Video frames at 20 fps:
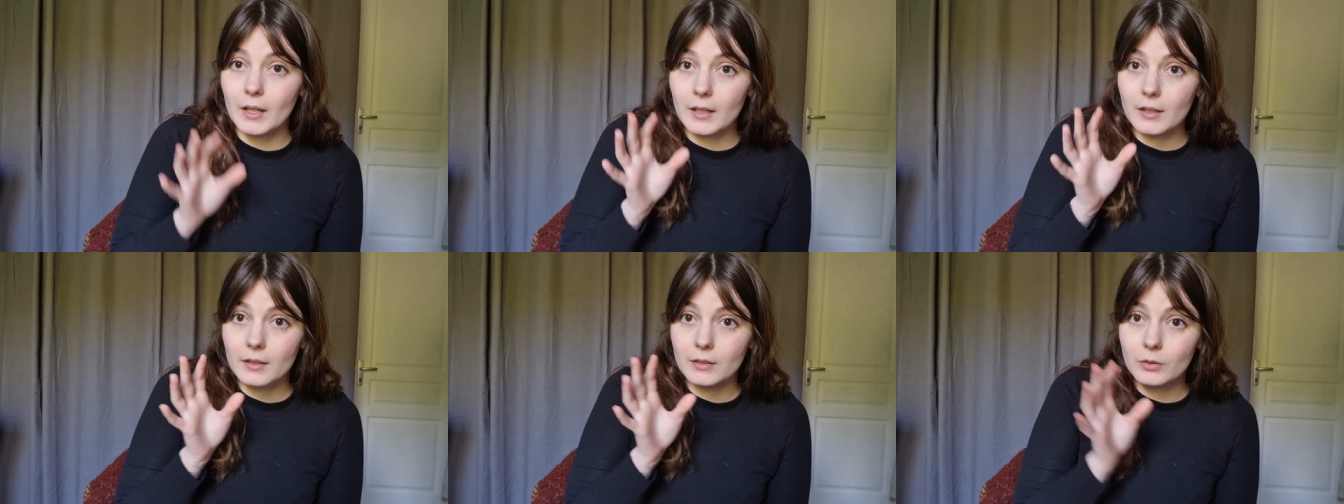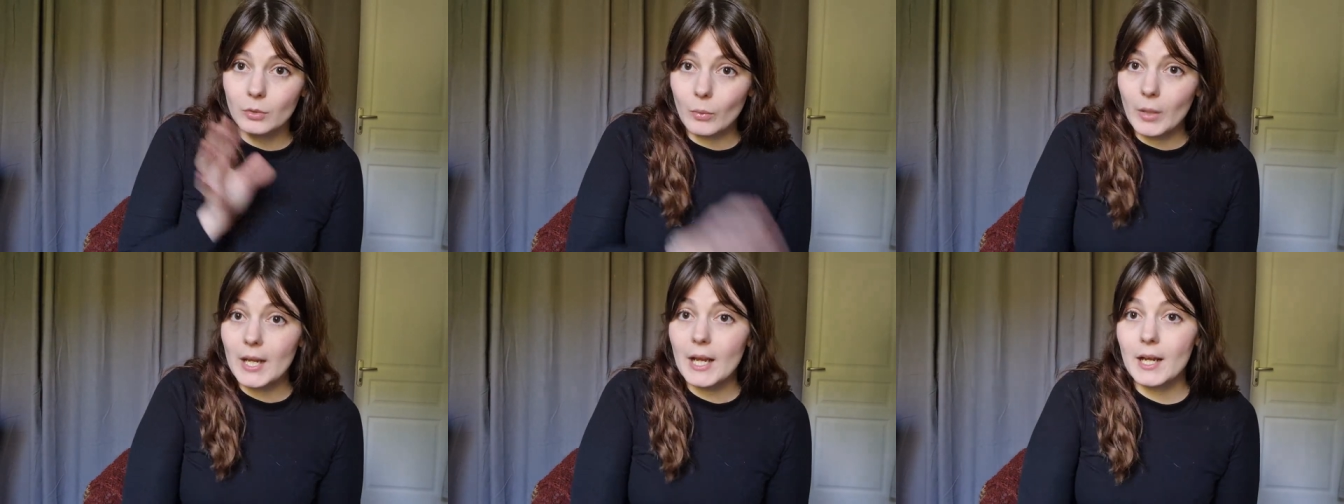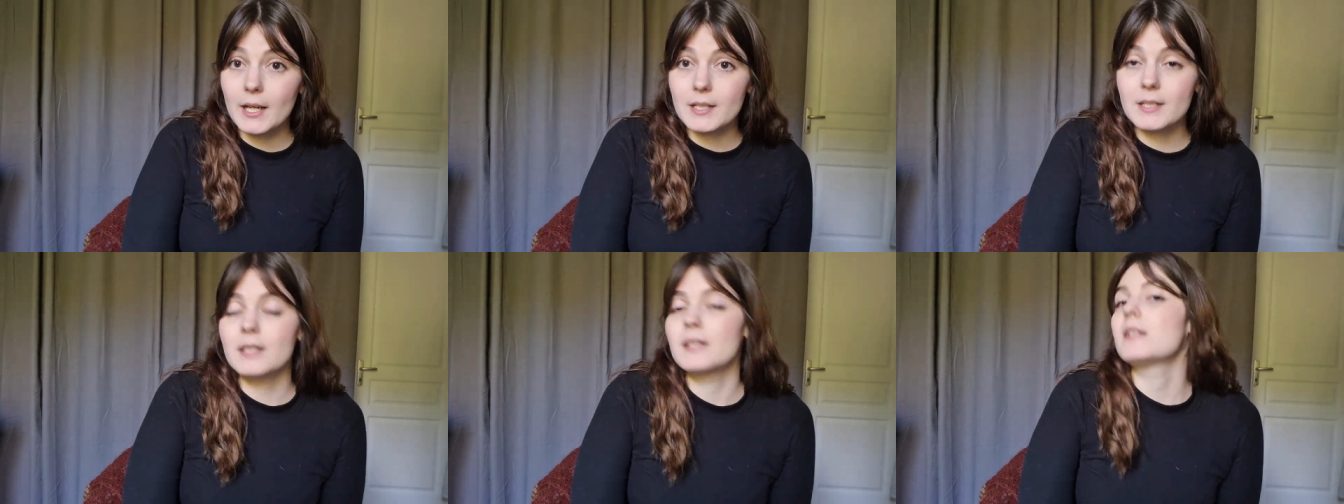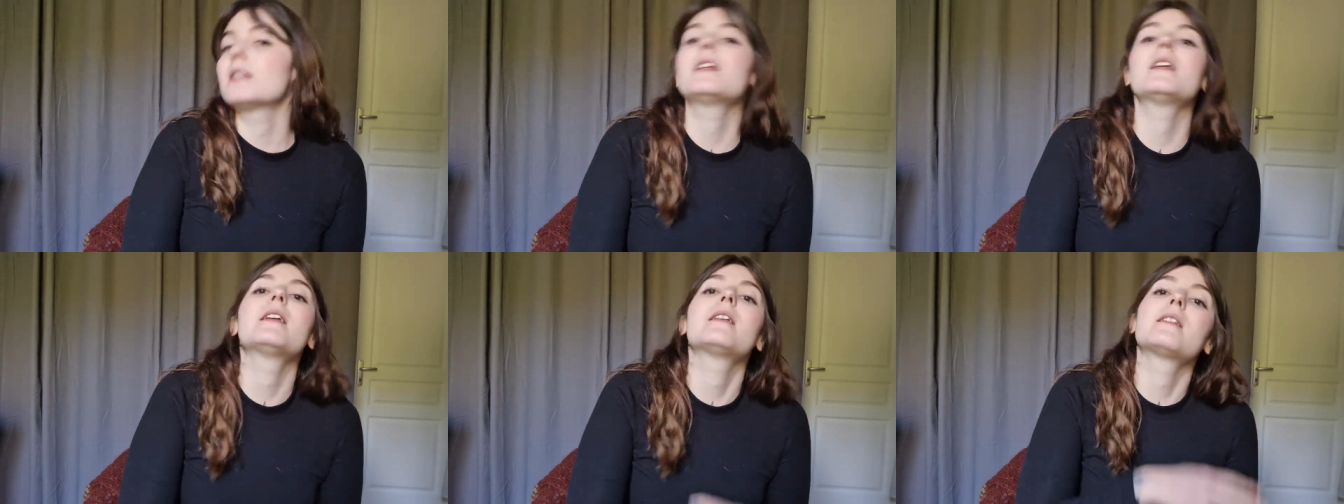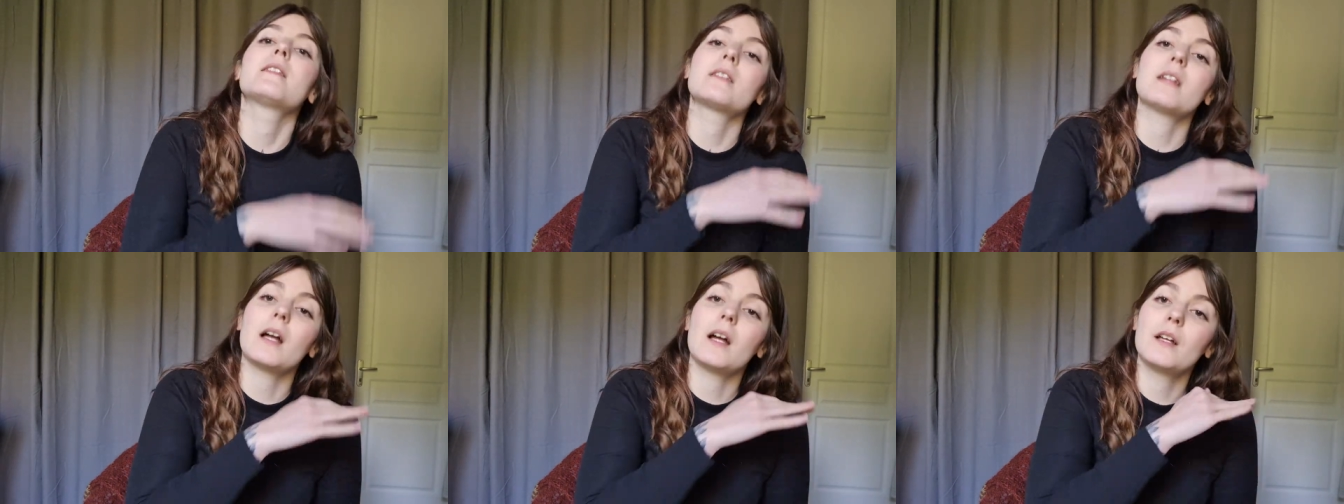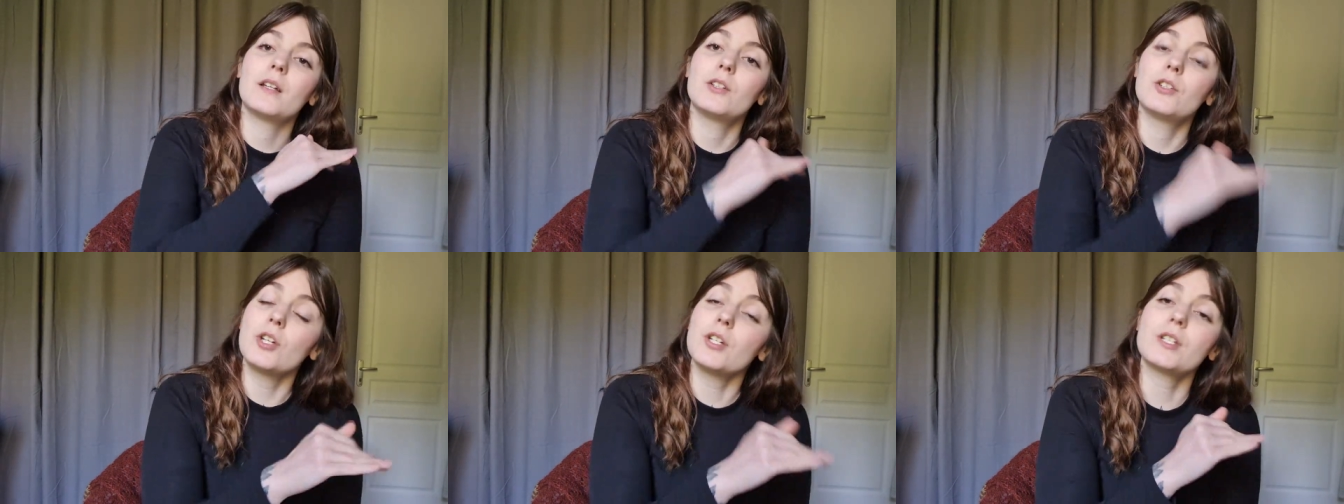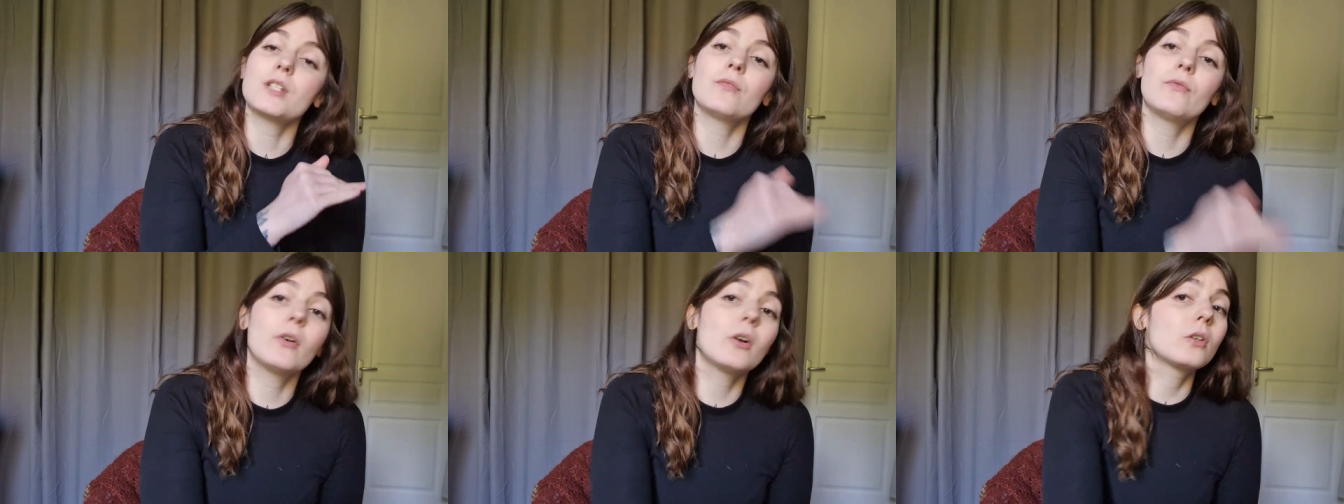the way I did it is I
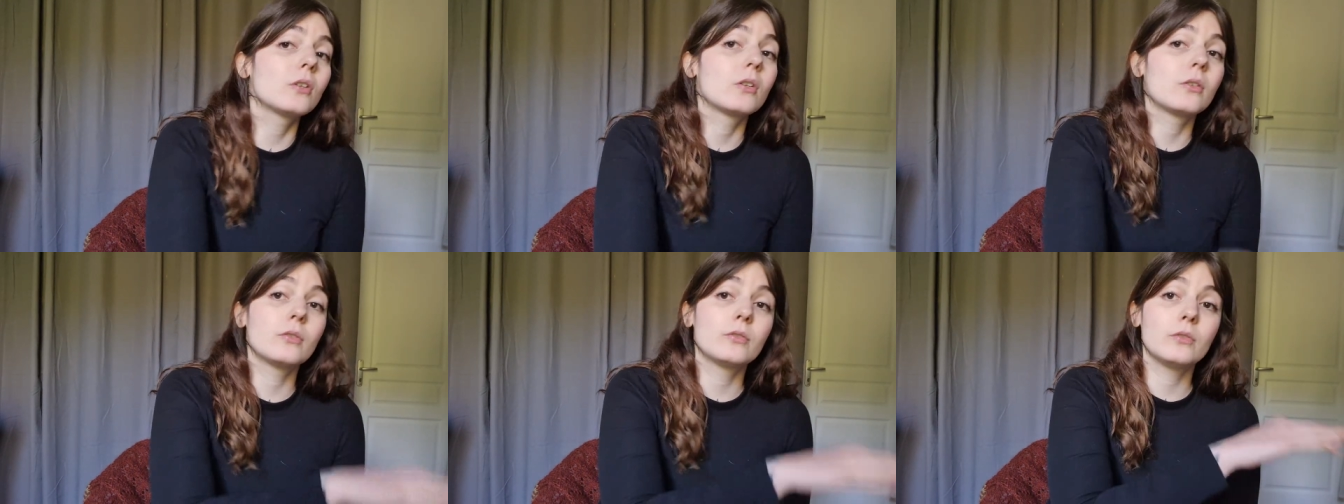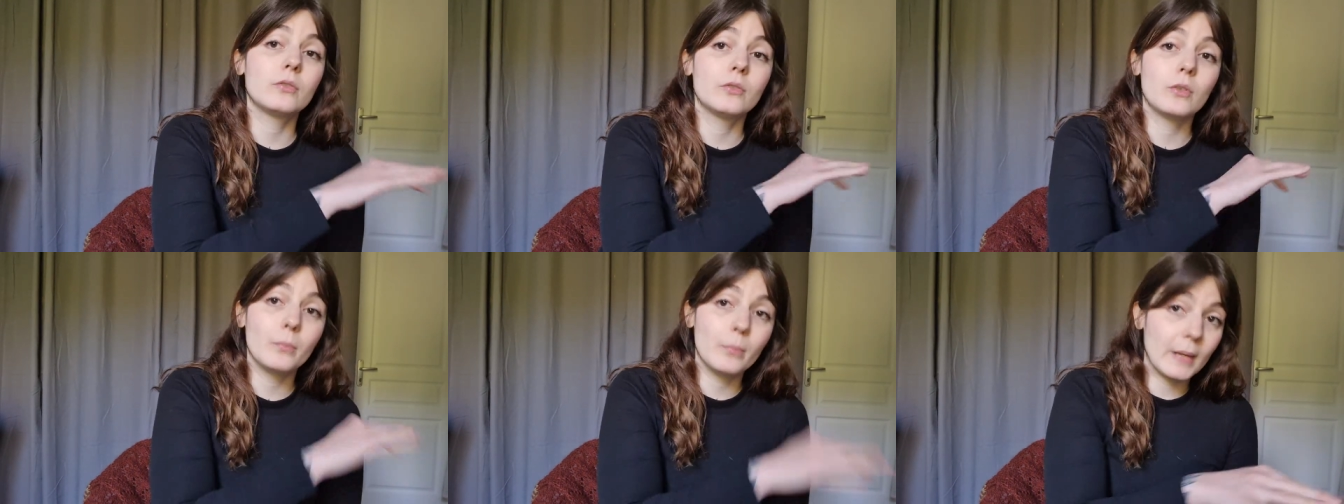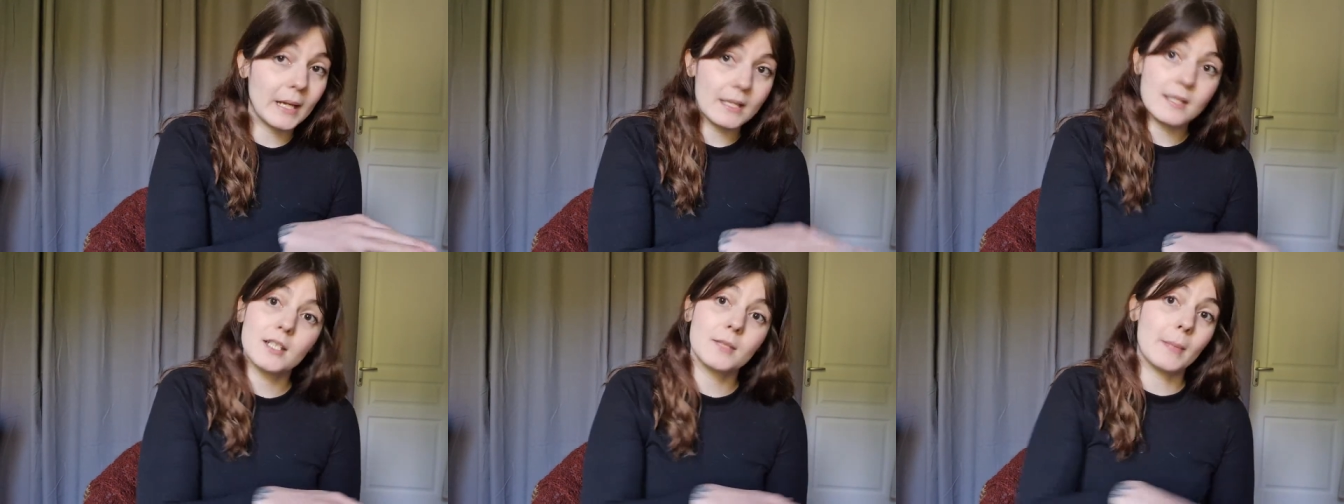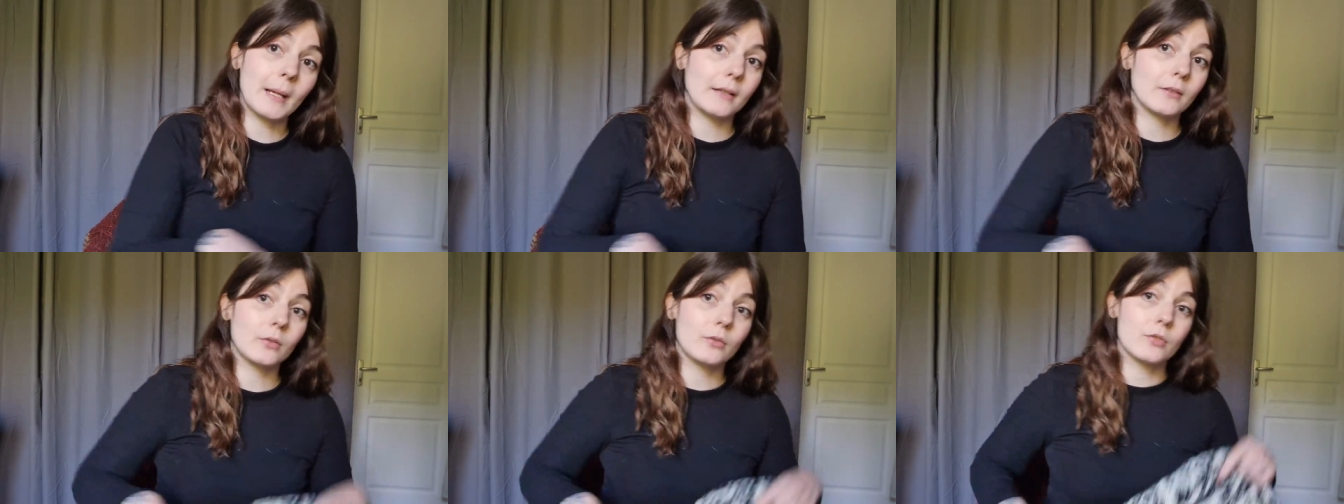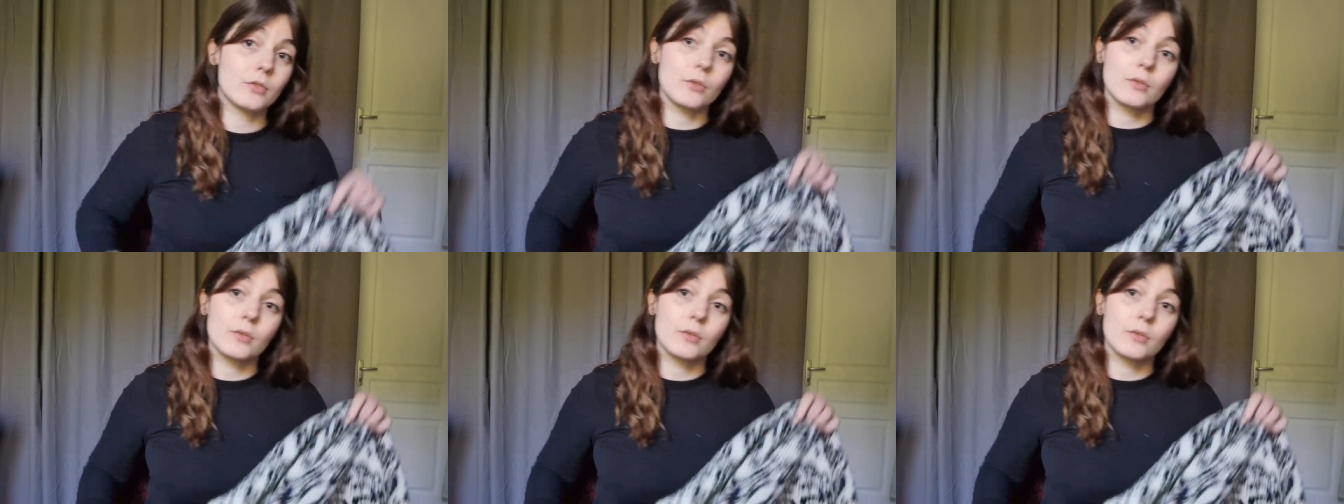just followed the base pattern.